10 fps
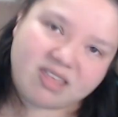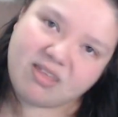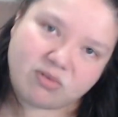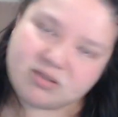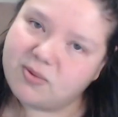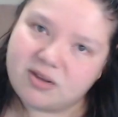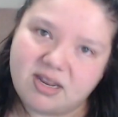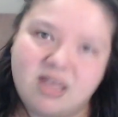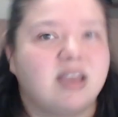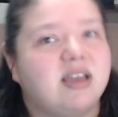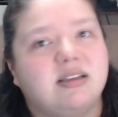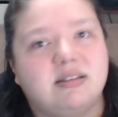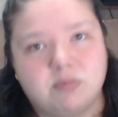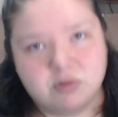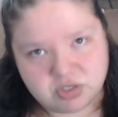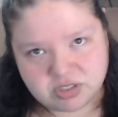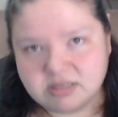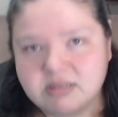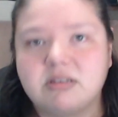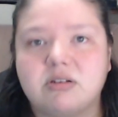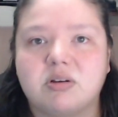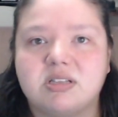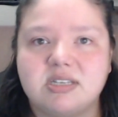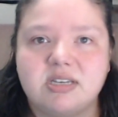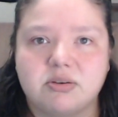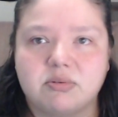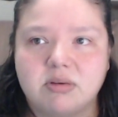That was one day. We'll just, continue.